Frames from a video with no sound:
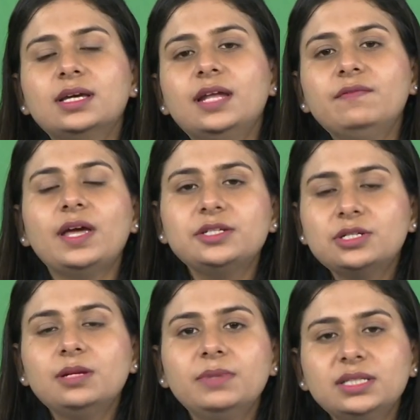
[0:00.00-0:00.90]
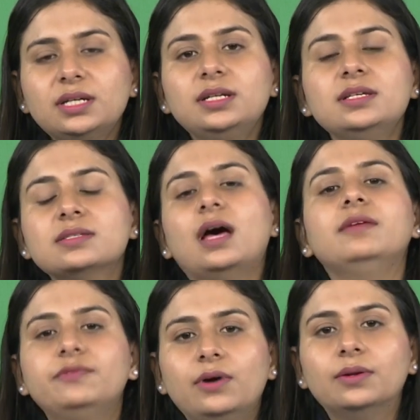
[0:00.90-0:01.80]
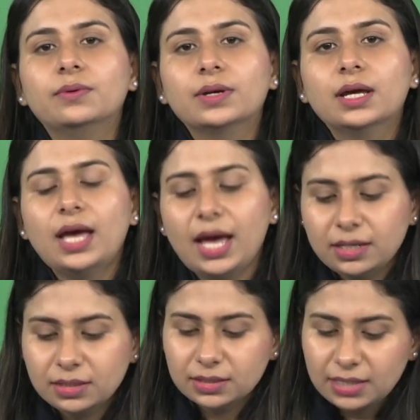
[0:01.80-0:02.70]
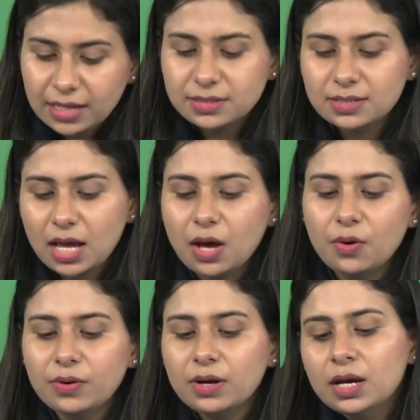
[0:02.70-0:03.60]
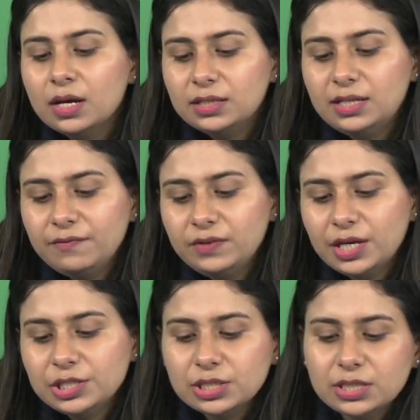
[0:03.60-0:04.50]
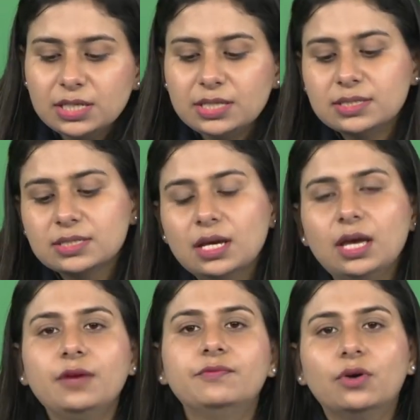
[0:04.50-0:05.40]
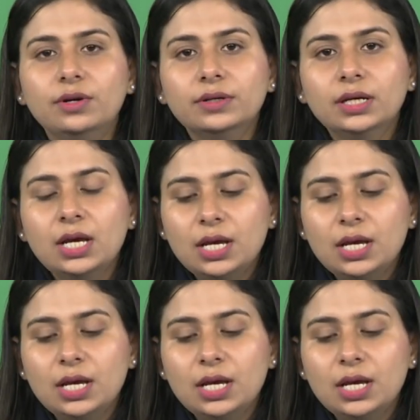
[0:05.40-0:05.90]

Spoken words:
the conventional method is unfollowed, and that's how deviation is evolved.